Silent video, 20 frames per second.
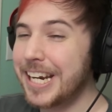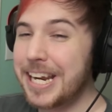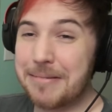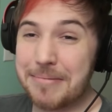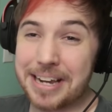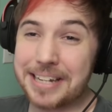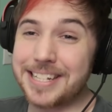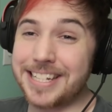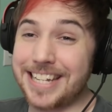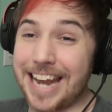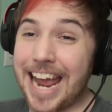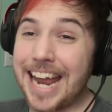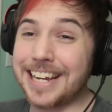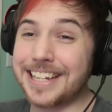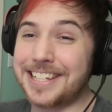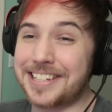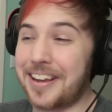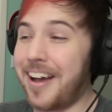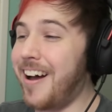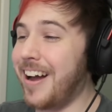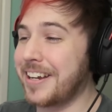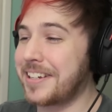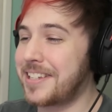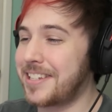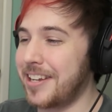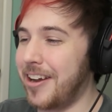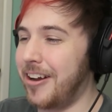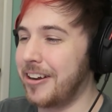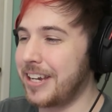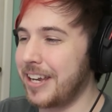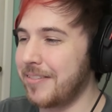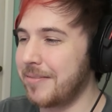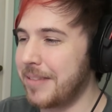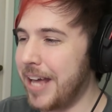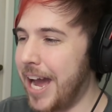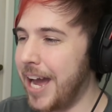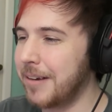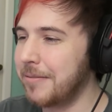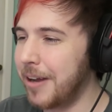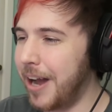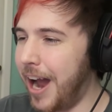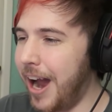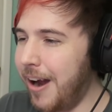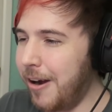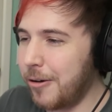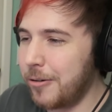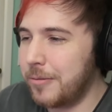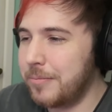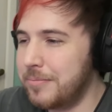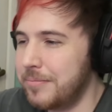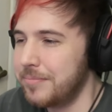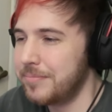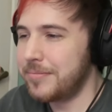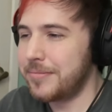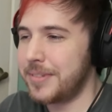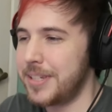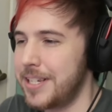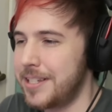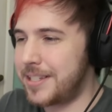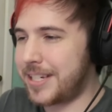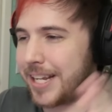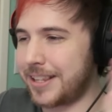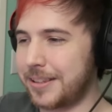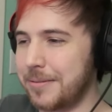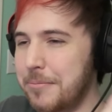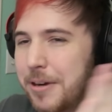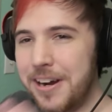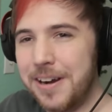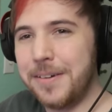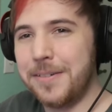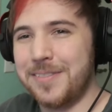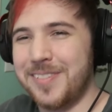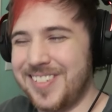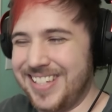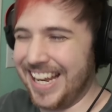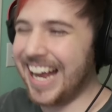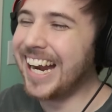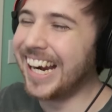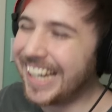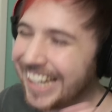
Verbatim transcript: He makes dank songs, though. I'll give him that. Oh, he's got the moves.